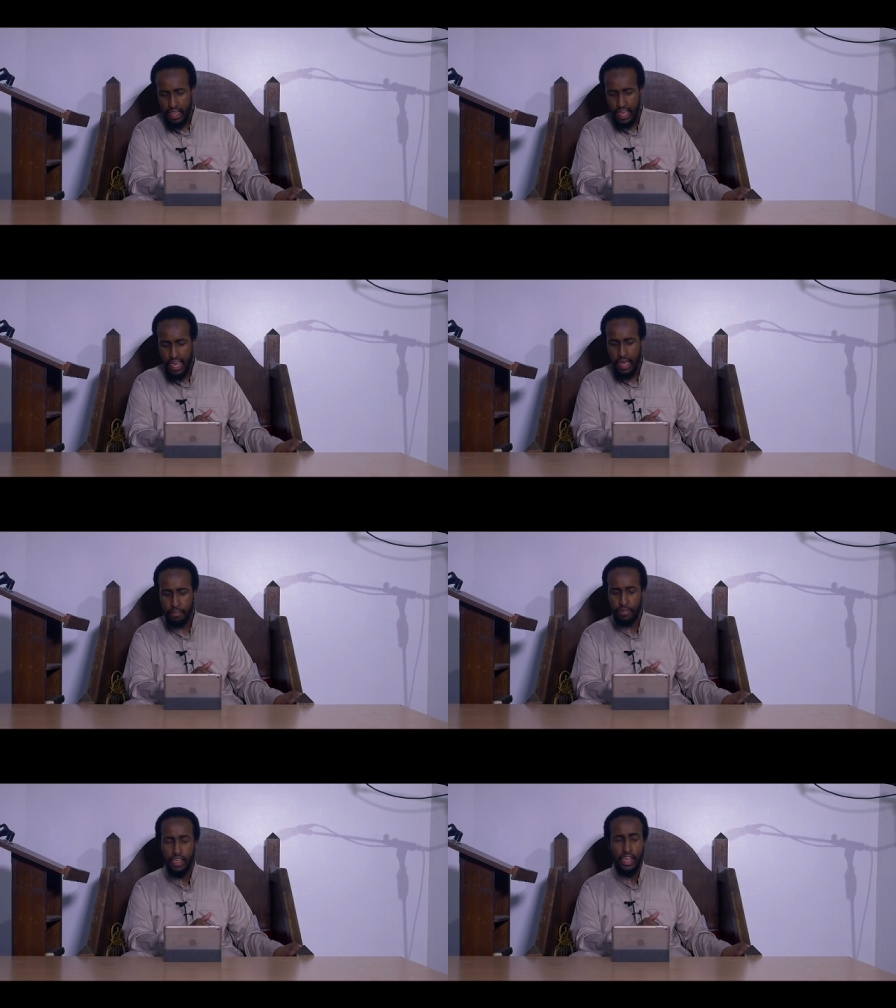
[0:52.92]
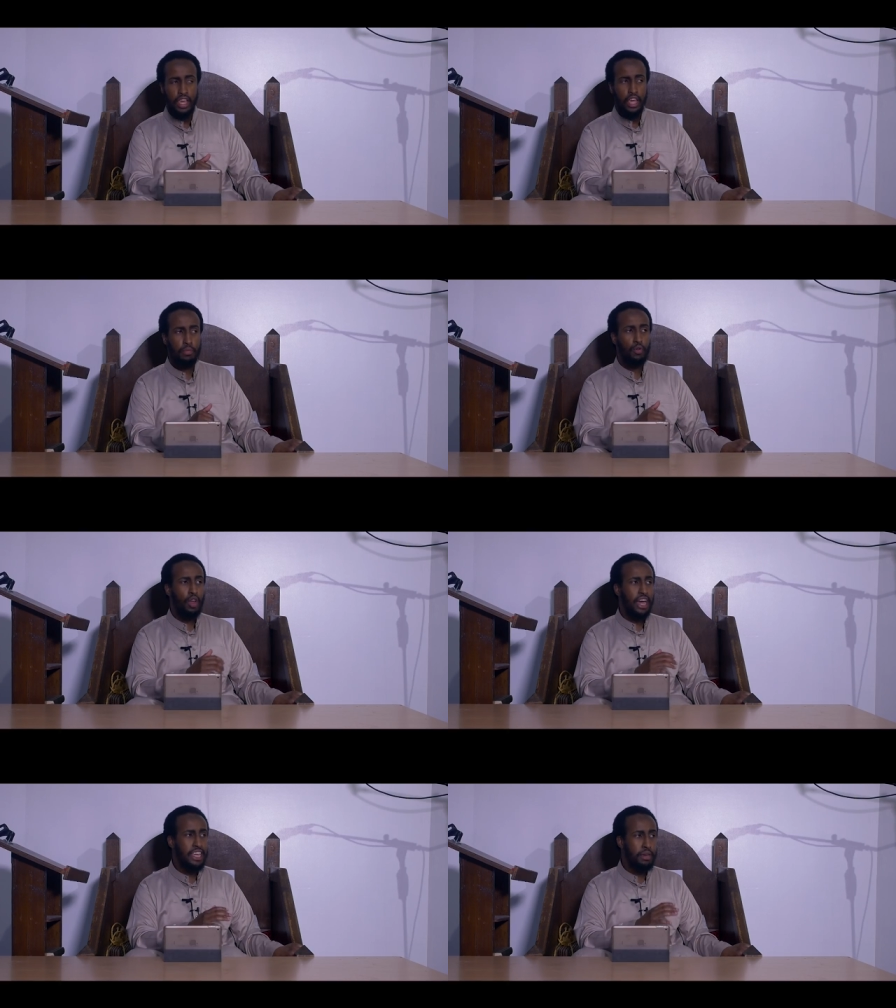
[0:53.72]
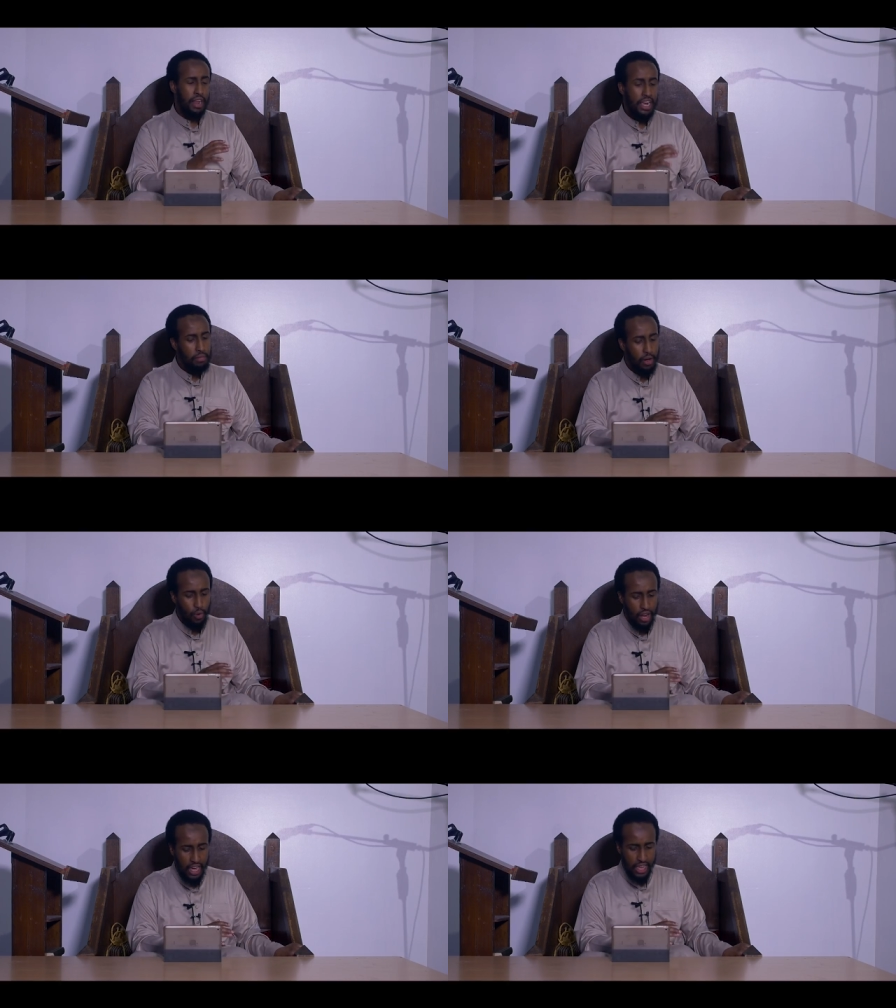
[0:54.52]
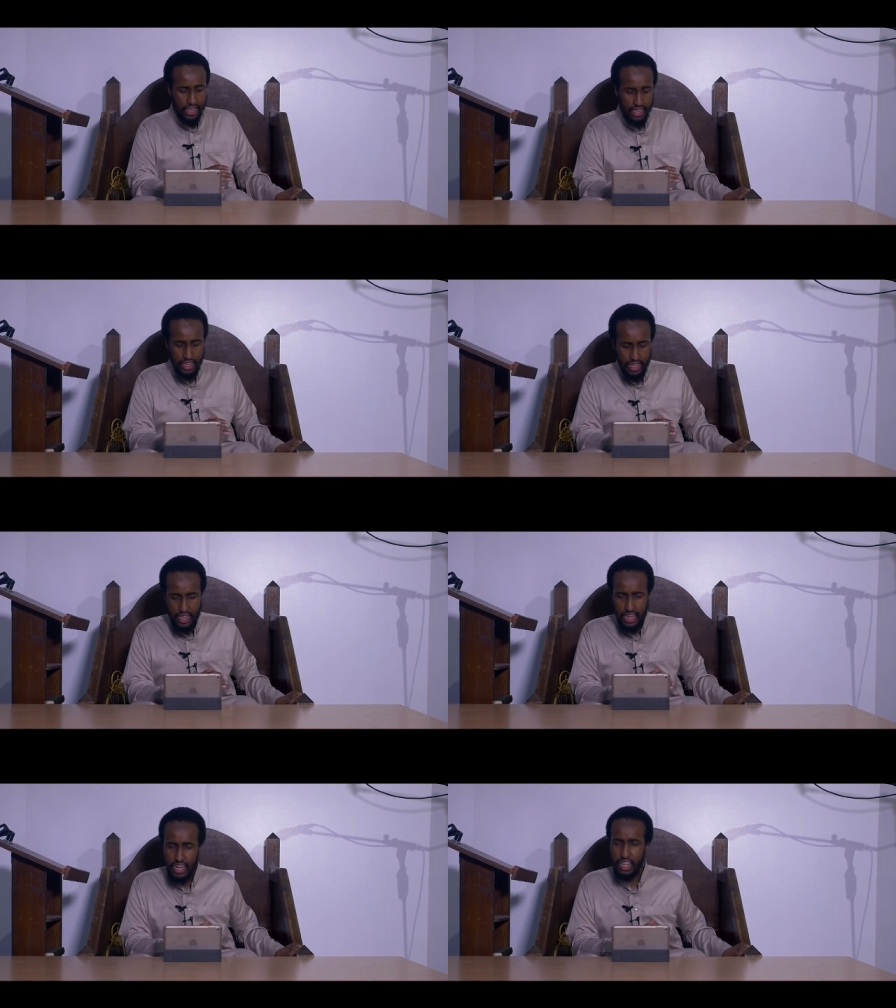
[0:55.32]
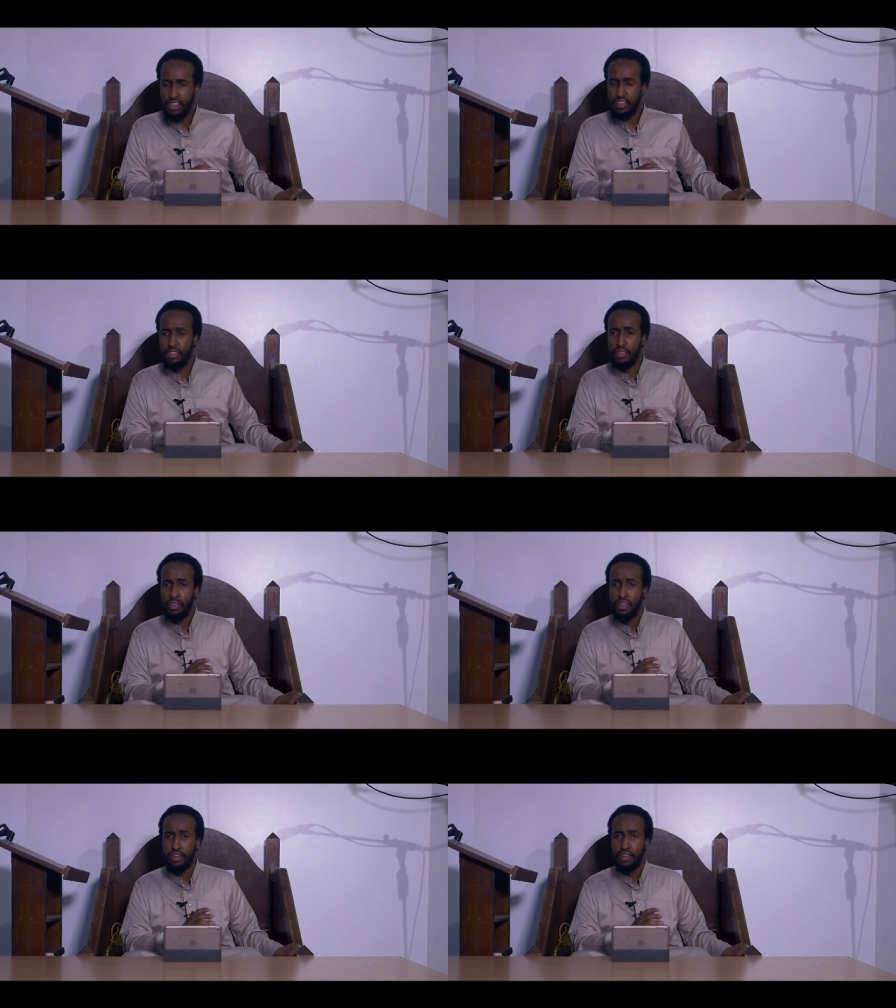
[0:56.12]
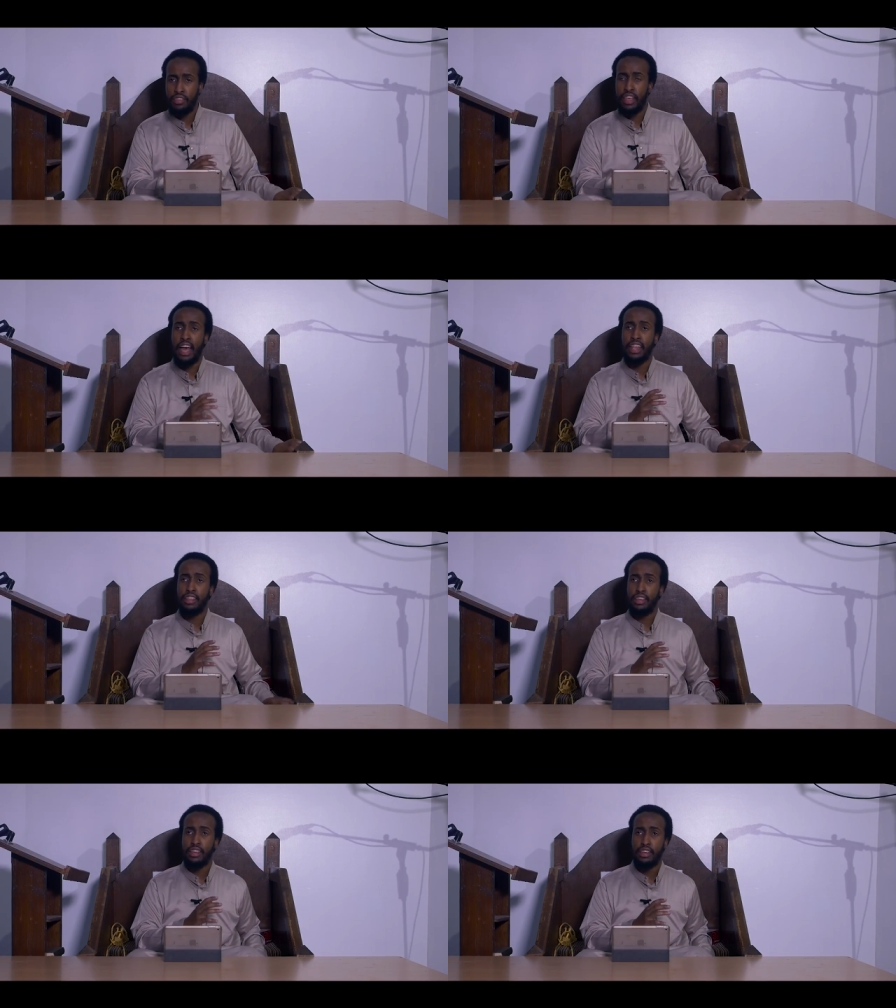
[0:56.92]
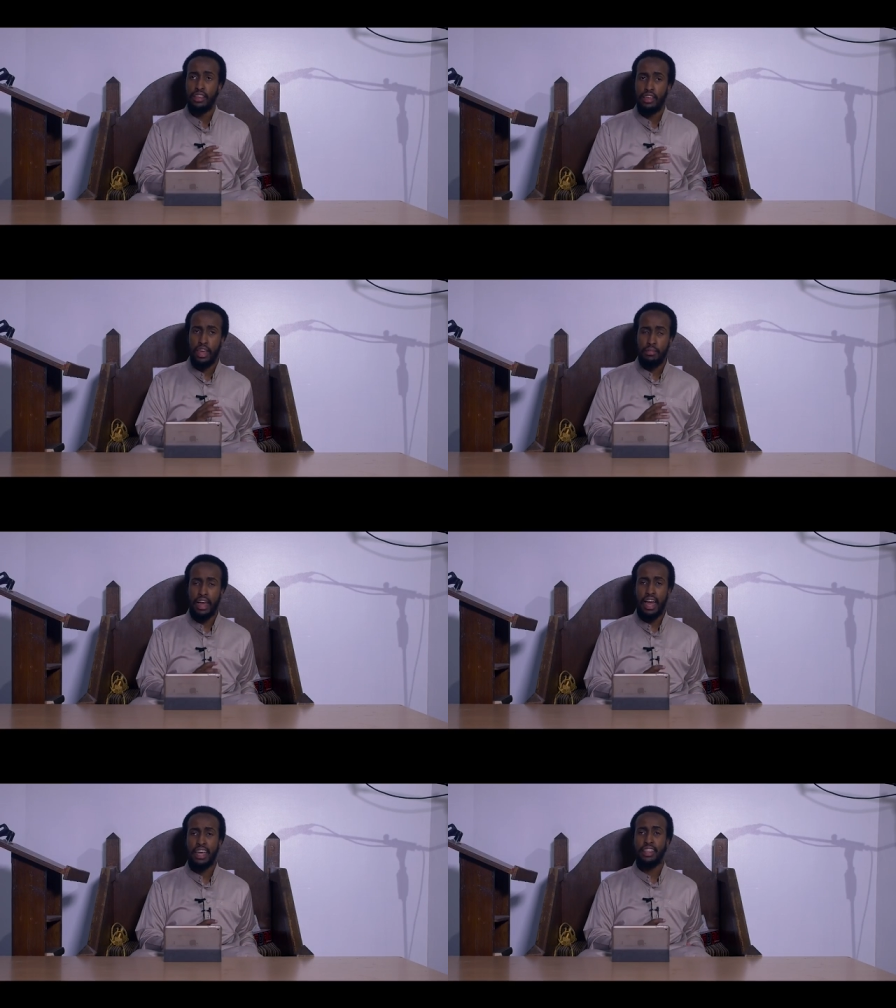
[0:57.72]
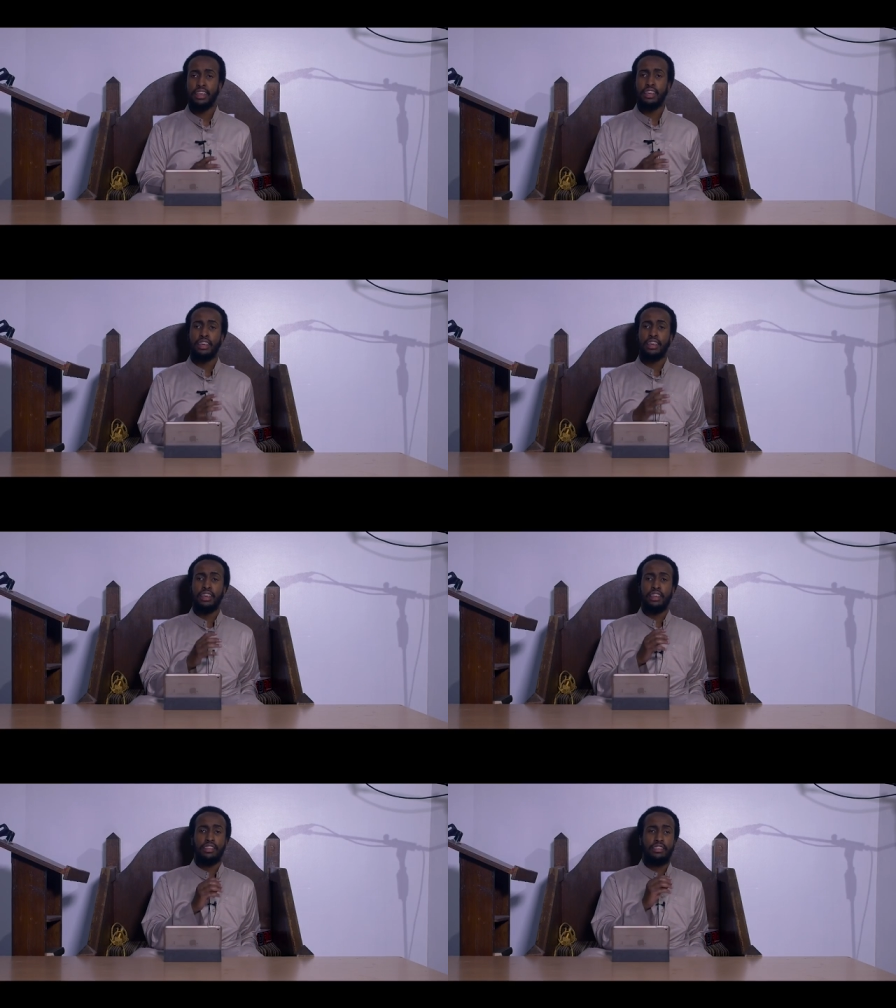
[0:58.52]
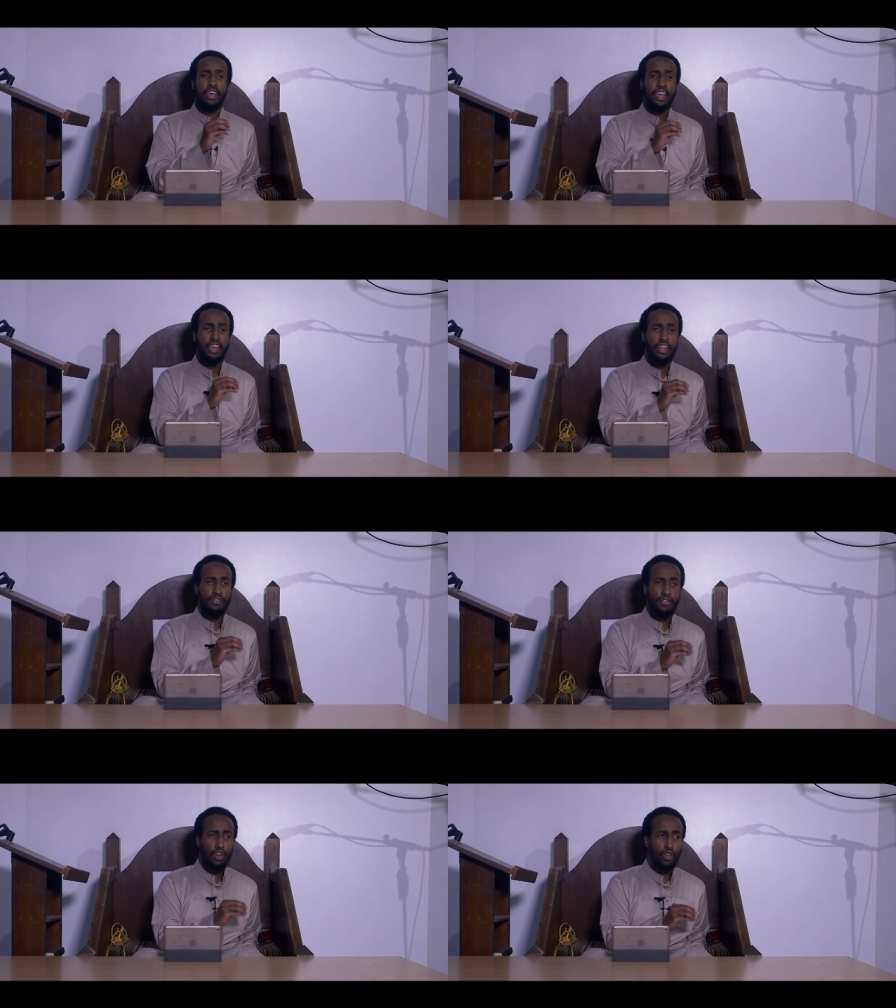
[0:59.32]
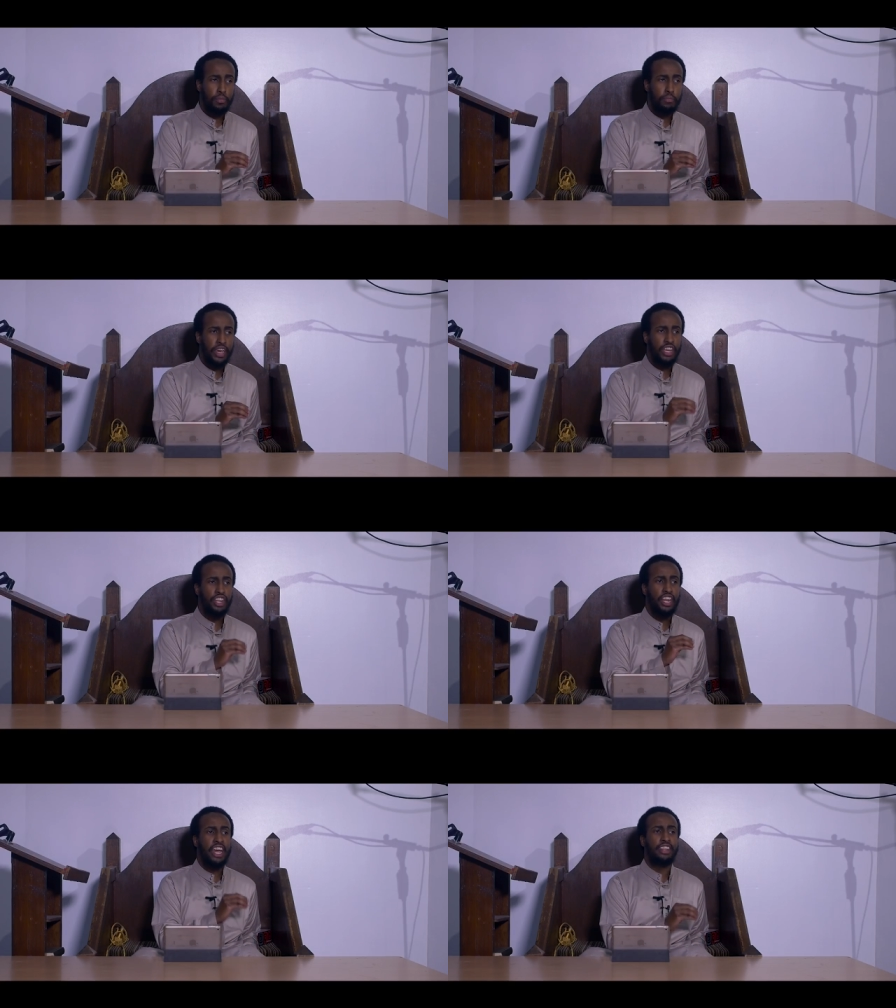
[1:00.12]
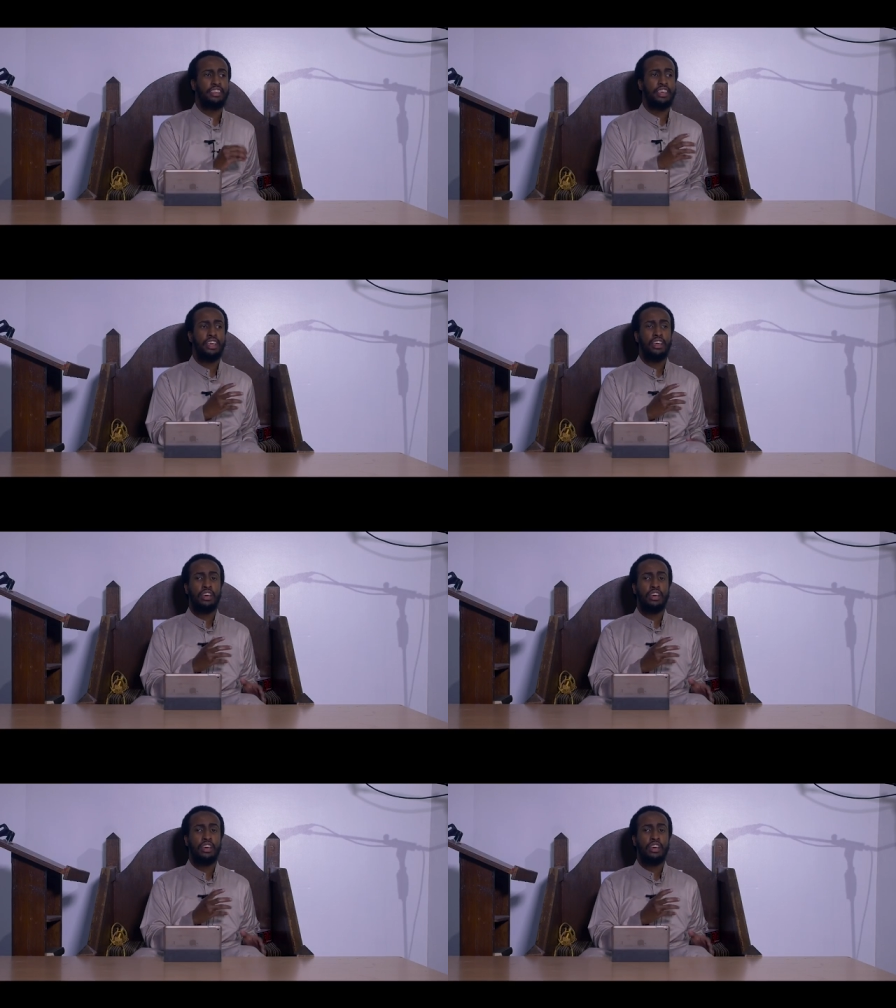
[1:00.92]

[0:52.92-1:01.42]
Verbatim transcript: Um, Ibn al-Qayyim rahimahullah, in his Zad al-Mi'ad, the second volume, page 90,